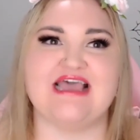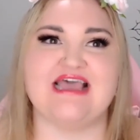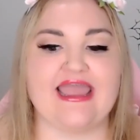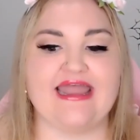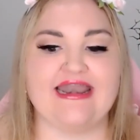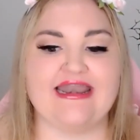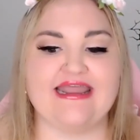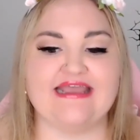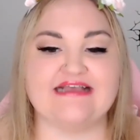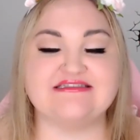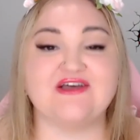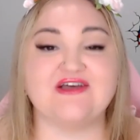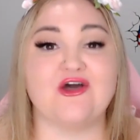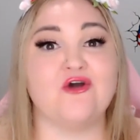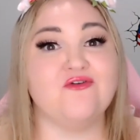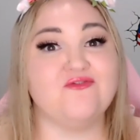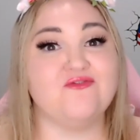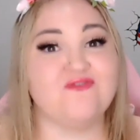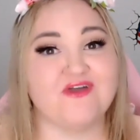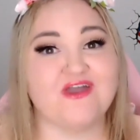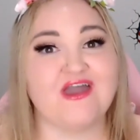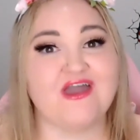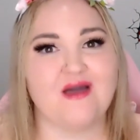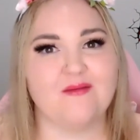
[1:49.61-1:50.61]
And it's
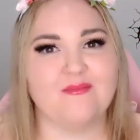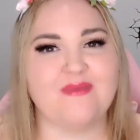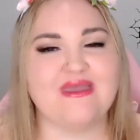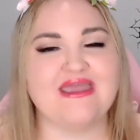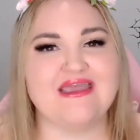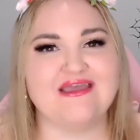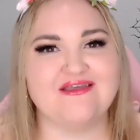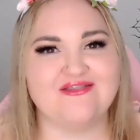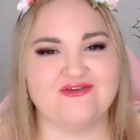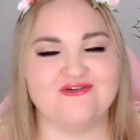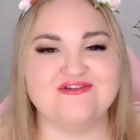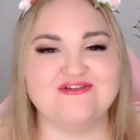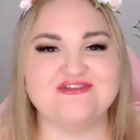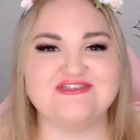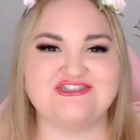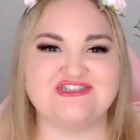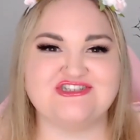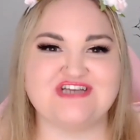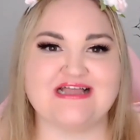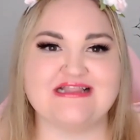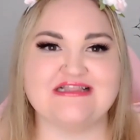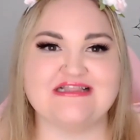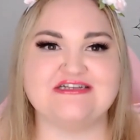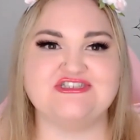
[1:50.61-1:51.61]
overcoming those
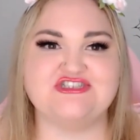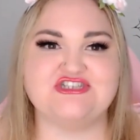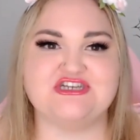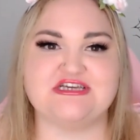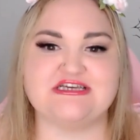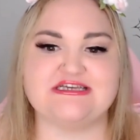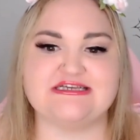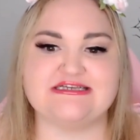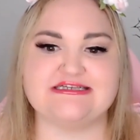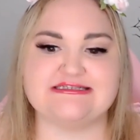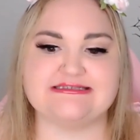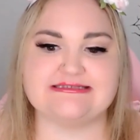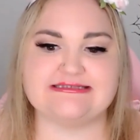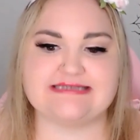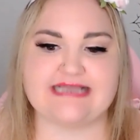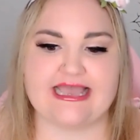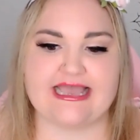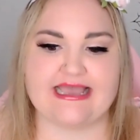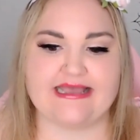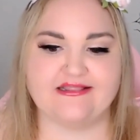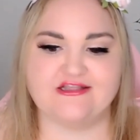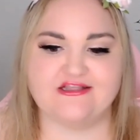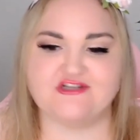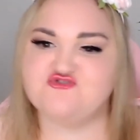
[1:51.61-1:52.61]
challenges
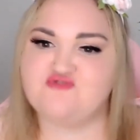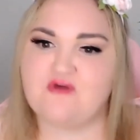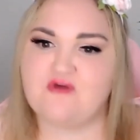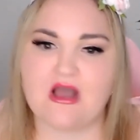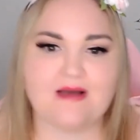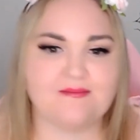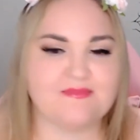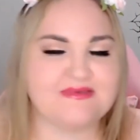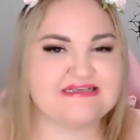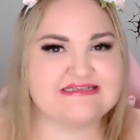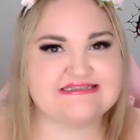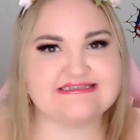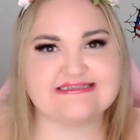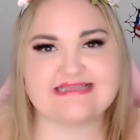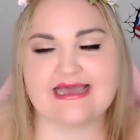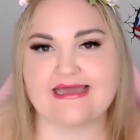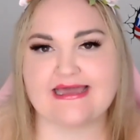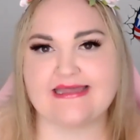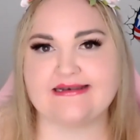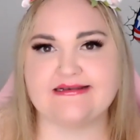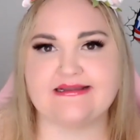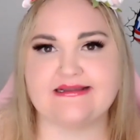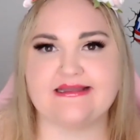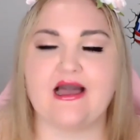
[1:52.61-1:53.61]
and the dramas
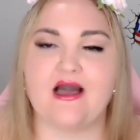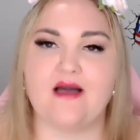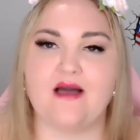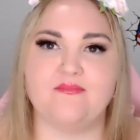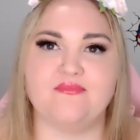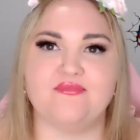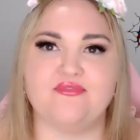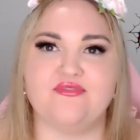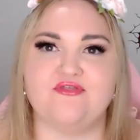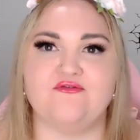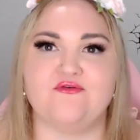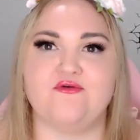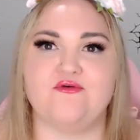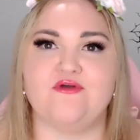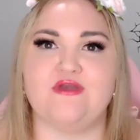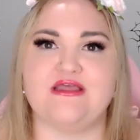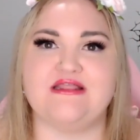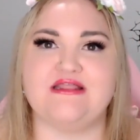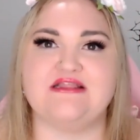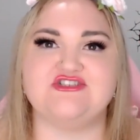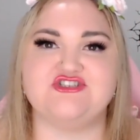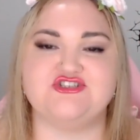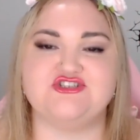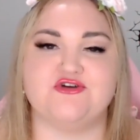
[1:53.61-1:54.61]
that come through
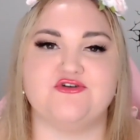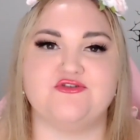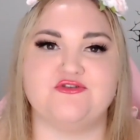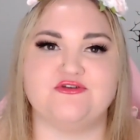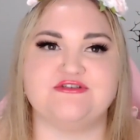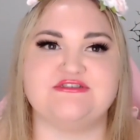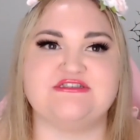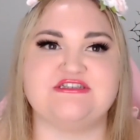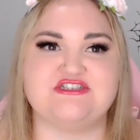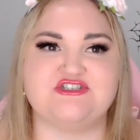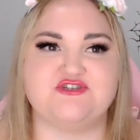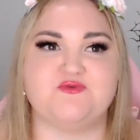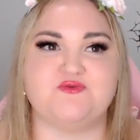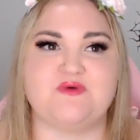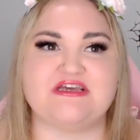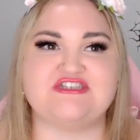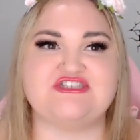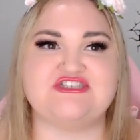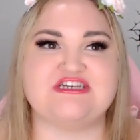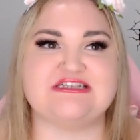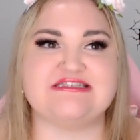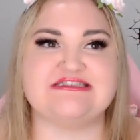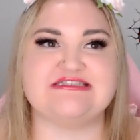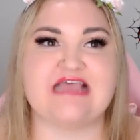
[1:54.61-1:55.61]
in the show, those
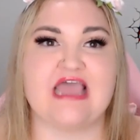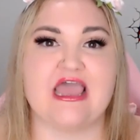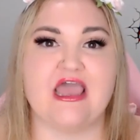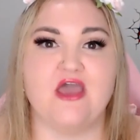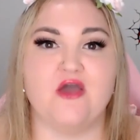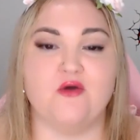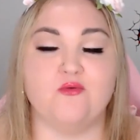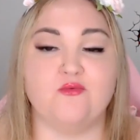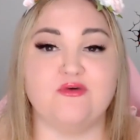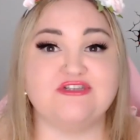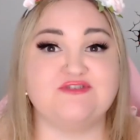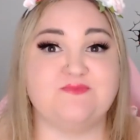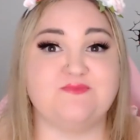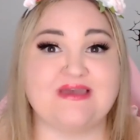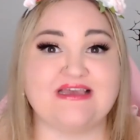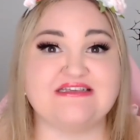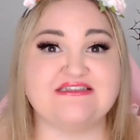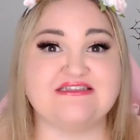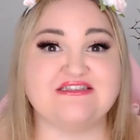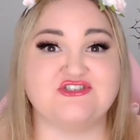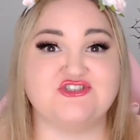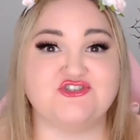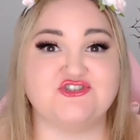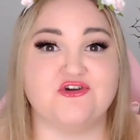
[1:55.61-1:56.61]
situations, which
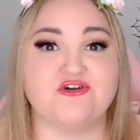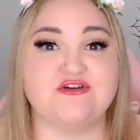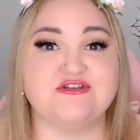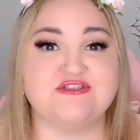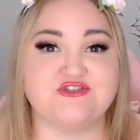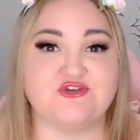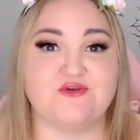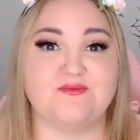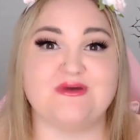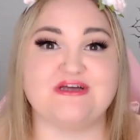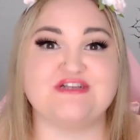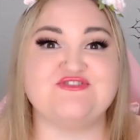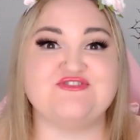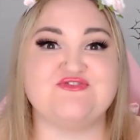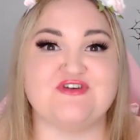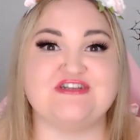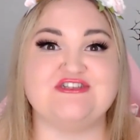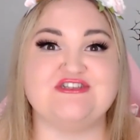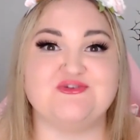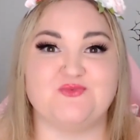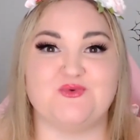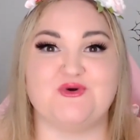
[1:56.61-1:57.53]
makes the show so much fun to